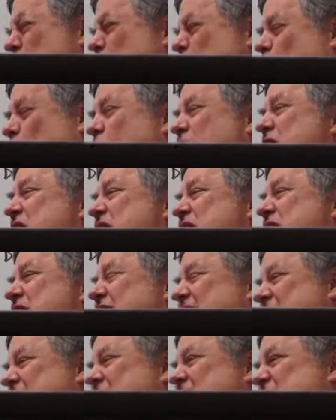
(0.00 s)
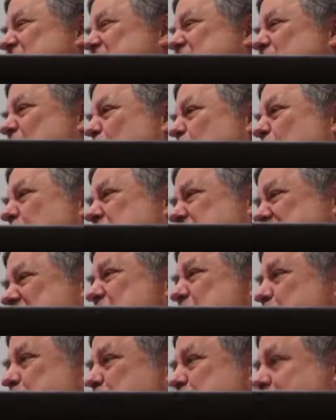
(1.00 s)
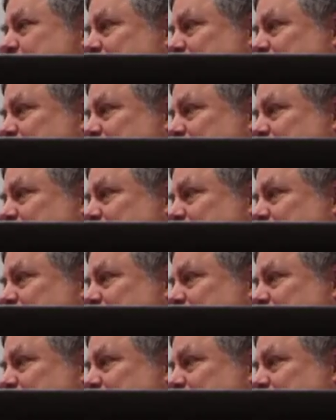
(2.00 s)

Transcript: we're going to get the double dip.